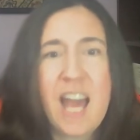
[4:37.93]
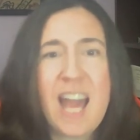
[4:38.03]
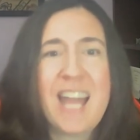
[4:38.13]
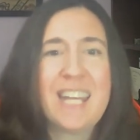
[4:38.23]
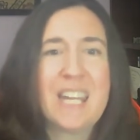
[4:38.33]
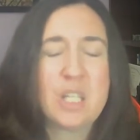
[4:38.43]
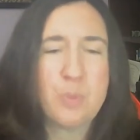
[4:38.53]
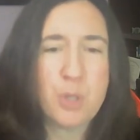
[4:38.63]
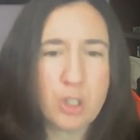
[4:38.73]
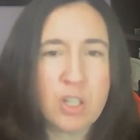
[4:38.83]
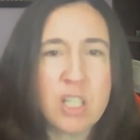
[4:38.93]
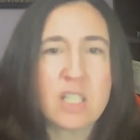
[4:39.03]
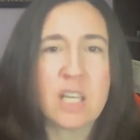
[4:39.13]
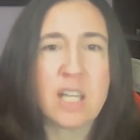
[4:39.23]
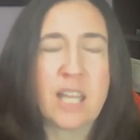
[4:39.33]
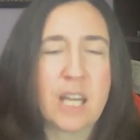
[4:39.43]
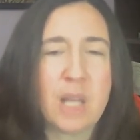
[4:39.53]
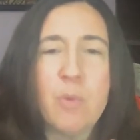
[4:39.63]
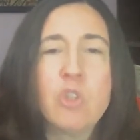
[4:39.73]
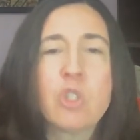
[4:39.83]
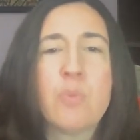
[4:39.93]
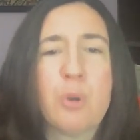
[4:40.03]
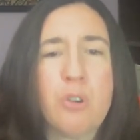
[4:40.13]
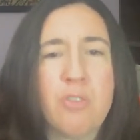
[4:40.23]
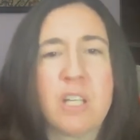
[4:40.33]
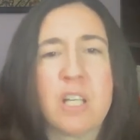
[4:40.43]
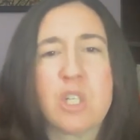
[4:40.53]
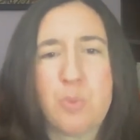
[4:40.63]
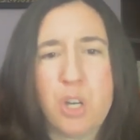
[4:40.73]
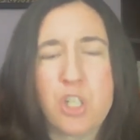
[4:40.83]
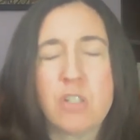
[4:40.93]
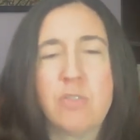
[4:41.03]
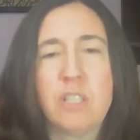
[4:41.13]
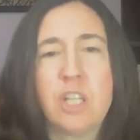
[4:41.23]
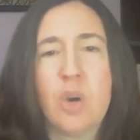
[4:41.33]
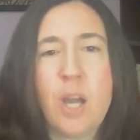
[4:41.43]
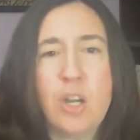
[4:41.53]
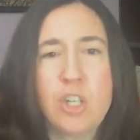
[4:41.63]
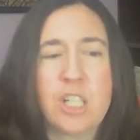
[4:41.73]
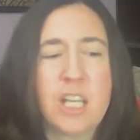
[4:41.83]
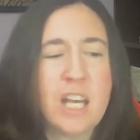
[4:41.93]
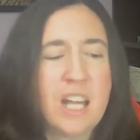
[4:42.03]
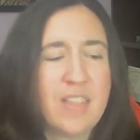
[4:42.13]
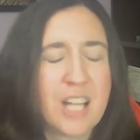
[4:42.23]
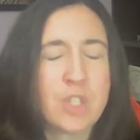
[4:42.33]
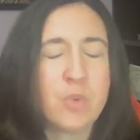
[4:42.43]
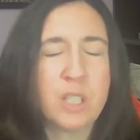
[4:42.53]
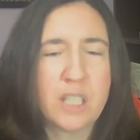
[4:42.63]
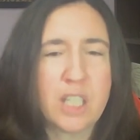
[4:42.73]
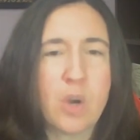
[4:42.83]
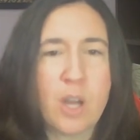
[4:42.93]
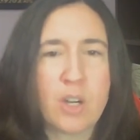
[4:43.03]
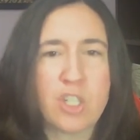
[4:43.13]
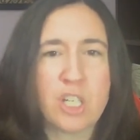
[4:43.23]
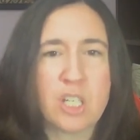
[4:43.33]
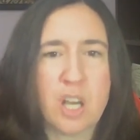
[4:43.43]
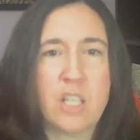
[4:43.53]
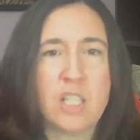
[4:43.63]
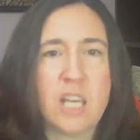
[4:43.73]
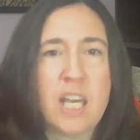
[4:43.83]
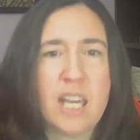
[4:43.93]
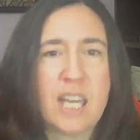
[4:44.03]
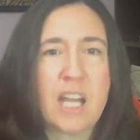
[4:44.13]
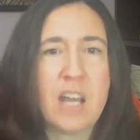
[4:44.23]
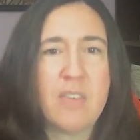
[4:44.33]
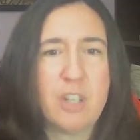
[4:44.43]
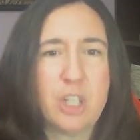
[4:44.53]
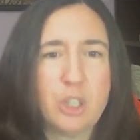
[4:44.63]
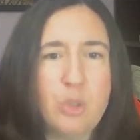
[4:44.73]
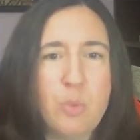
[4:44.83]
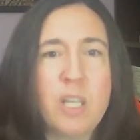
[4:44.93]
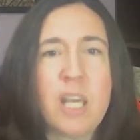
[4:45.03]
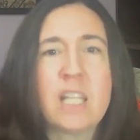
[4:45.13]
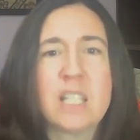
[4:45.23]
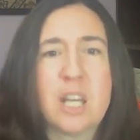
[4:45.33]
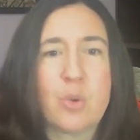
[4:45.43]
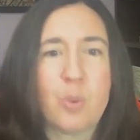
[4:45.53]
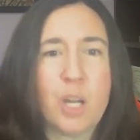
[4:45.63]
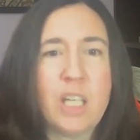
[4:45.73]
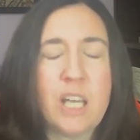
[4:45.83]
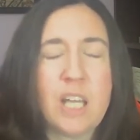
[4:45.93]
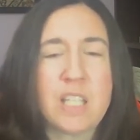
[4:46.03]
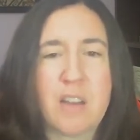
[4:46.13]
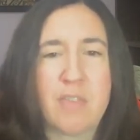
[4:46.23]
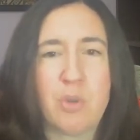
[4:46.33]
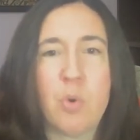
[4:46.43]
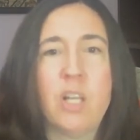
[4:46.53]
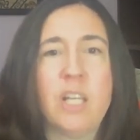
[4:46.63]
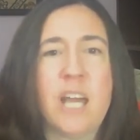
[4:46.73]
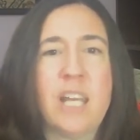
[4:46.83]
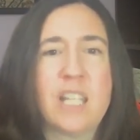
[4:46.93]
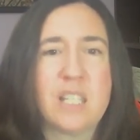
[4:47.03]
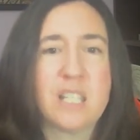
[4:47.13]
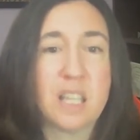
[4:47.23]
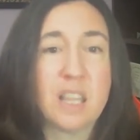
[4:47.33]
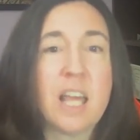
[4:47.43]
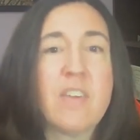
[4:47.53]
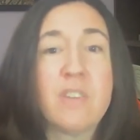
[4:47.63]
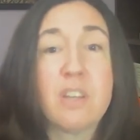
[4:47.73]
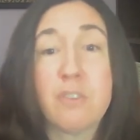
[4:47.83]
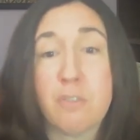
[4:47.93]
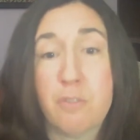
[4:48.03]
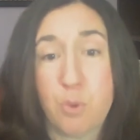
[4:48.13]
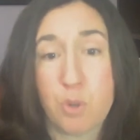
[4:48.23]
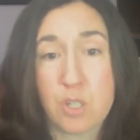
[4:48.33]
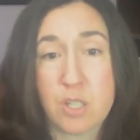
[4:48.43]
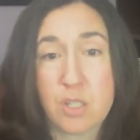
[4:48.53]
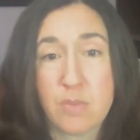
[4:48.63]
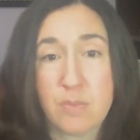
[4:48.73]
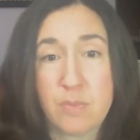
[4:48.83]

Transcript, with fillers: And in its purest, like, and most perfect expression of Leo energy, that's what Leo energy does. It kind of illuminates and radiates everyone, and it's this life giving force.